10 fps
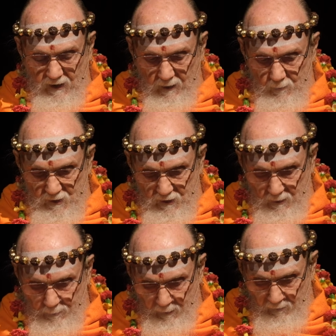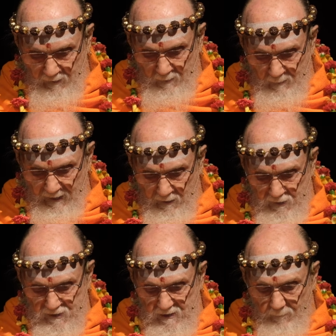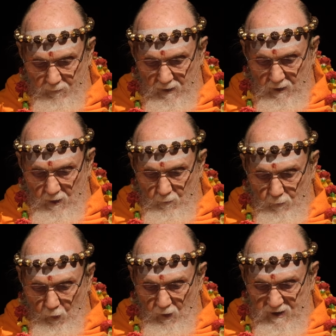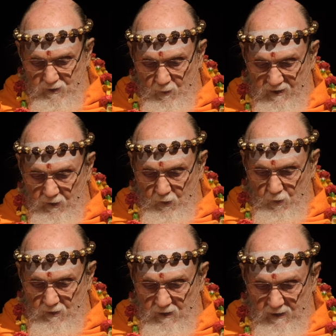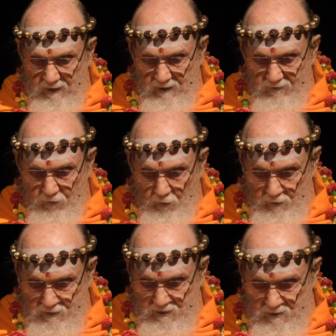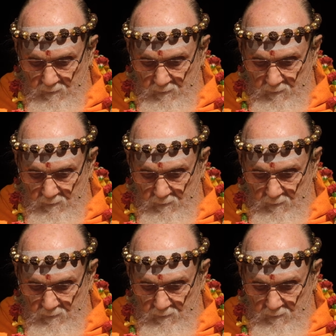comes into perfect balance, poised with the kundalini force.